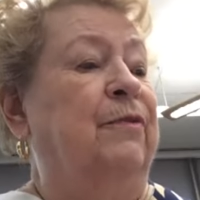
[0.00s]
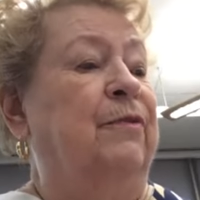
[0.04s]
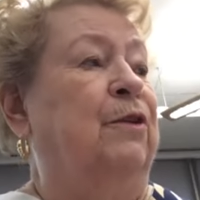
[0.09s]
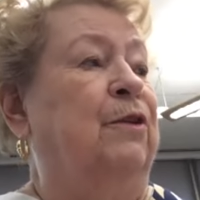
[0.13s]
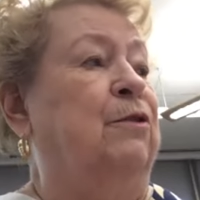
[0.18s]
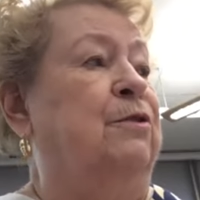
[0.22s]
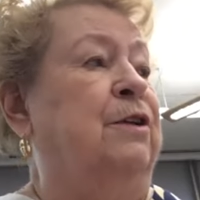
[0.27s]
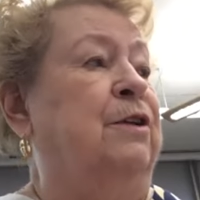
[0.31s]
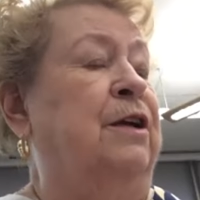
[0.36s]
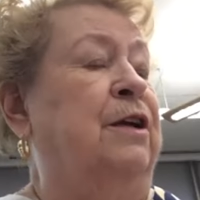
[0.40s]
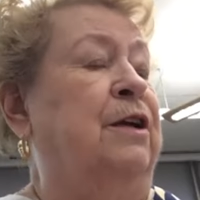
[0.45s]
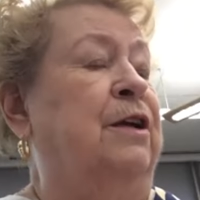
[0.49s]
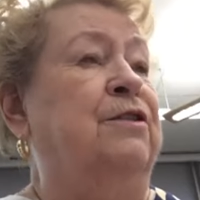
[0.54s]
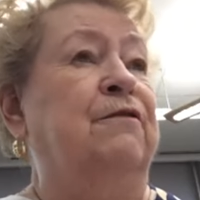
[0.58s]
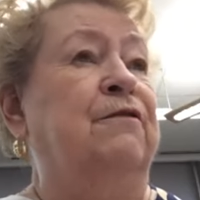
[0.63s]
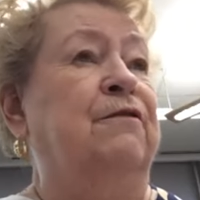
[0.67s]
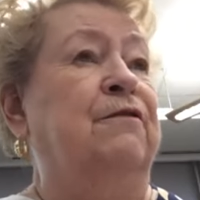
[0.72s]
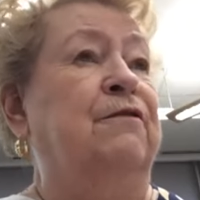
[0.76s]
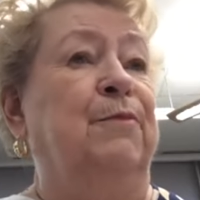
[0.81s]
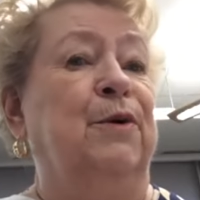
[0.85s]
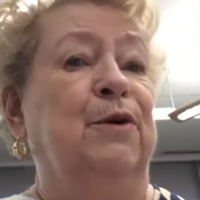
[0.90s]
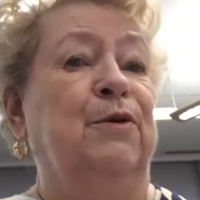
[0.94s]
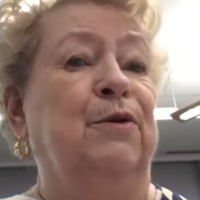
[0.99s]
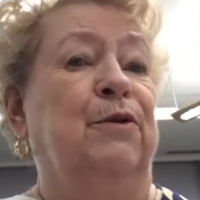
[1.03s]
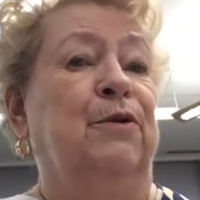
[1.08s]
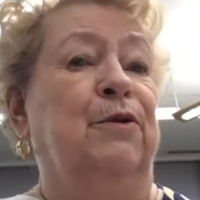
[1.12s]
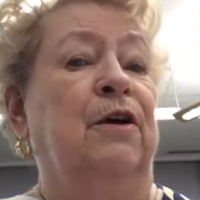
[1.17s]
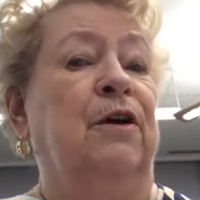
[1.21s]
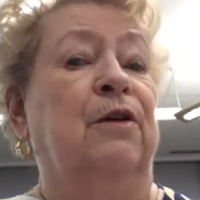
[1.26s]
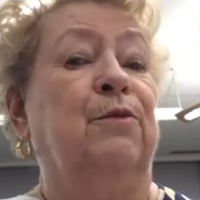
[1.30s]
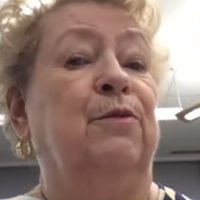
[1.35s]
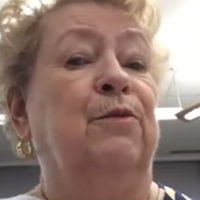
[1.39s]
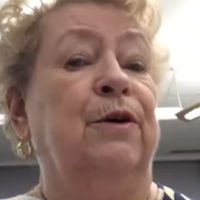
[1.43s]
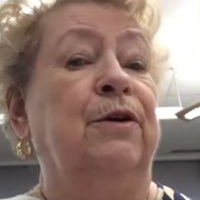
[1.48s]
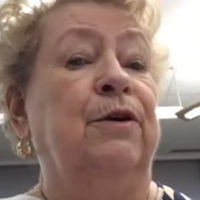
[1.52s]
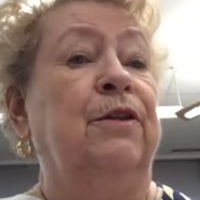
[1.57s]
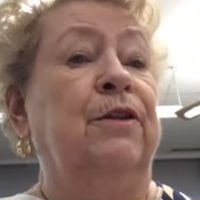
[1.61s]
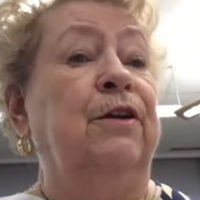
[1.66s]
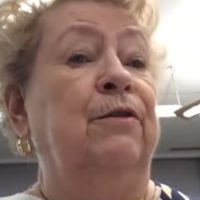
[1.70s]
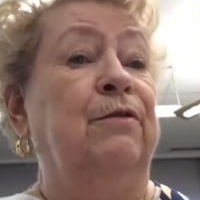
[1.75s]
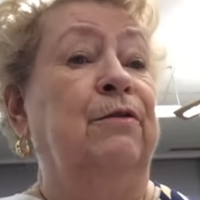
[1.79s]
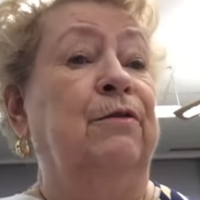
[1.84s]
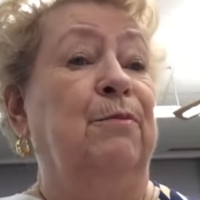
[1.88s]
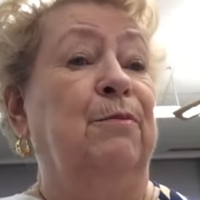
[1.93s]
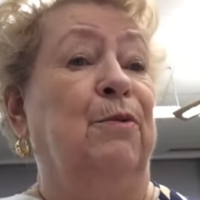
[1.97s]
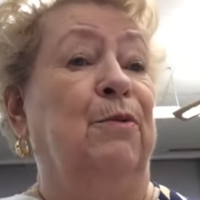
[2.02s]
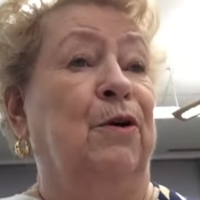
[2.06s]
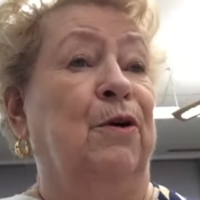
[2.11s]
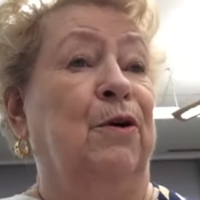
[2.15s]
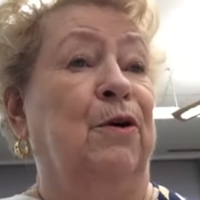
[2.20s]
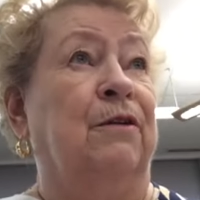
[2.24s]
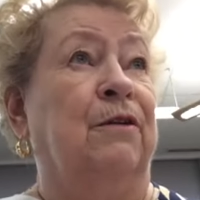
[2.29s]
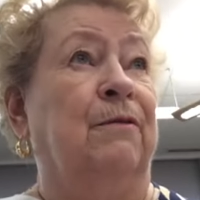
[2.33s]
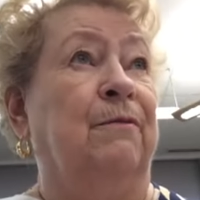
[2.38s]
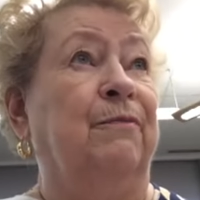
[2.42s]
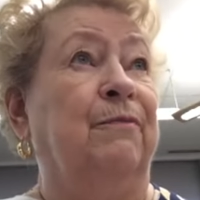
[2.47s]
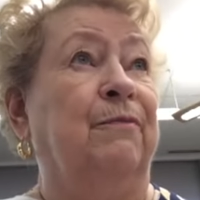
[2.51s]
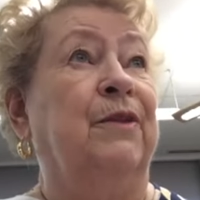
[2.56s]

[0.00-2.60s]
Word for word: their dates of birth and where they were born